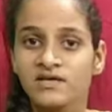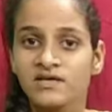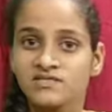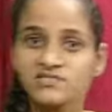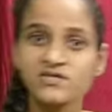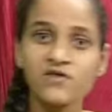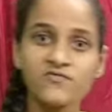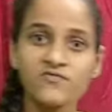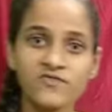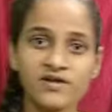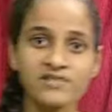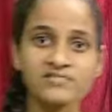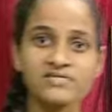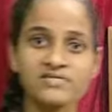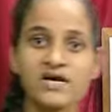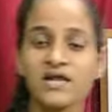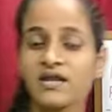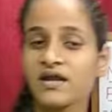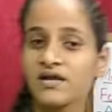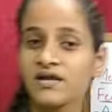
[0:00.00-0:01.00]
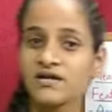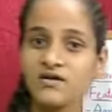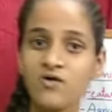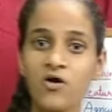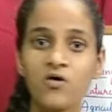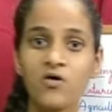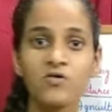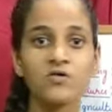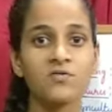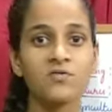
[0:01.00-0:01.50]
So friends, Karnataka
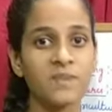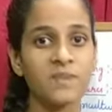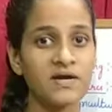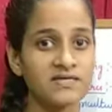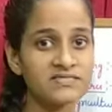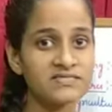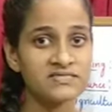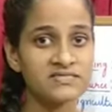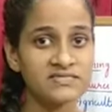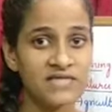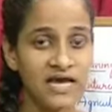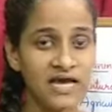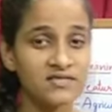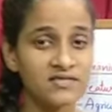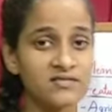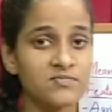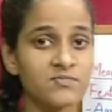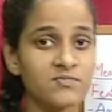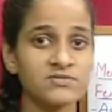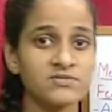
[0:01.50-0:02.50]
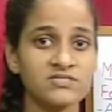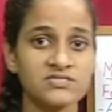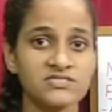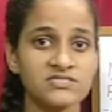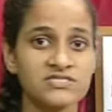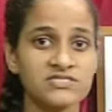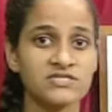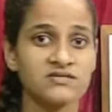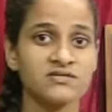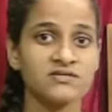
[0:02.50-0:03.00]
occupies ninth
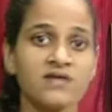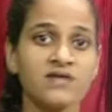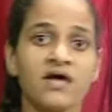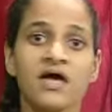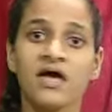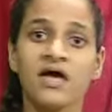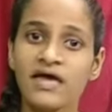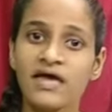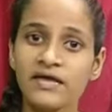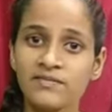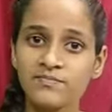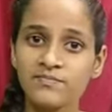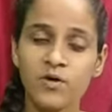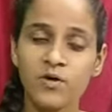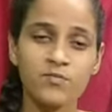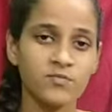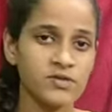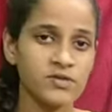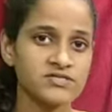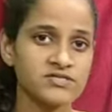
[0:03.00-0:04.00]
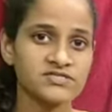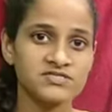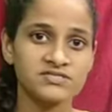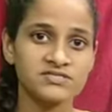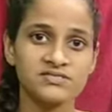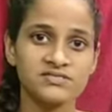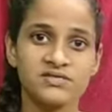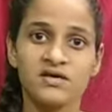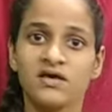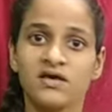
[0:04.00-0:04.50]
position in
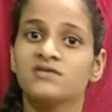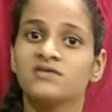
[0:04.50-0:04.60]
population.